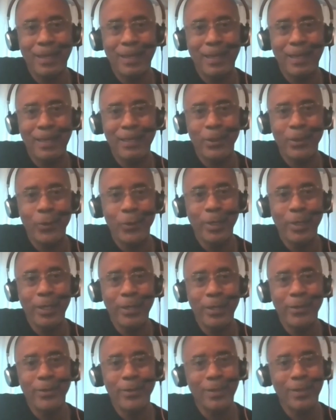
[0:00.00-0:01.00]
and you
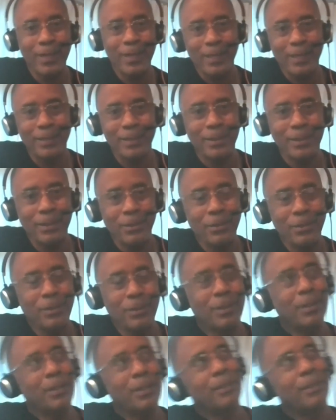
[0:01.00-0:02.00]
hear things and you
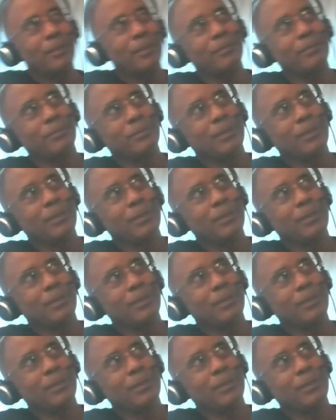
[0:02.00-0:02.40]
go, oh,